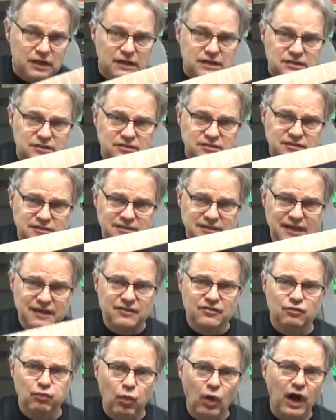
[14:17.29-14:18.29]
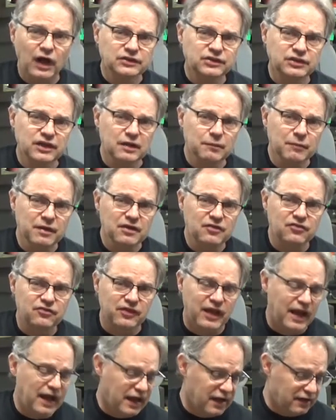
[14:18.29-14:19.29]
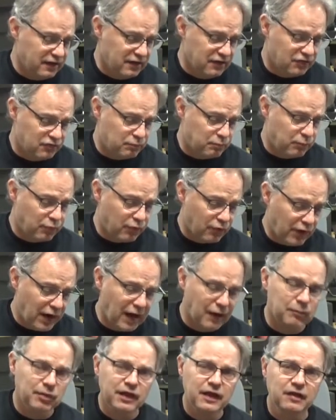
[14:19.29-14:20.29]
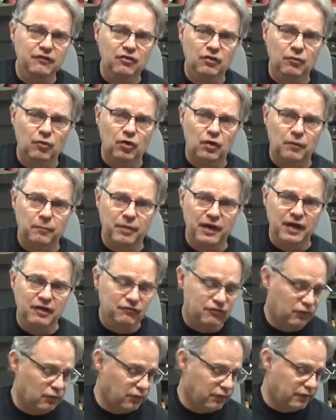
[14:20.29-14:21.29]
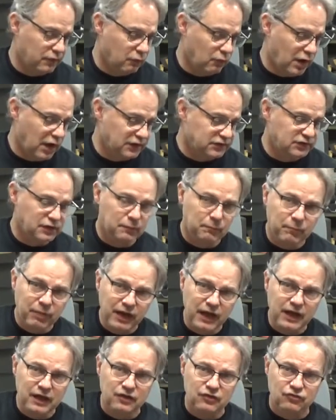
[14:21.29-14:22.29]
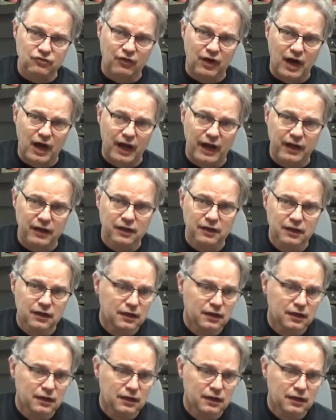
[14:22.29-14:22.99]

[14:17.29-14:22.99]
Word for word: Since watching me sand is probably even more painful than watching paint dry,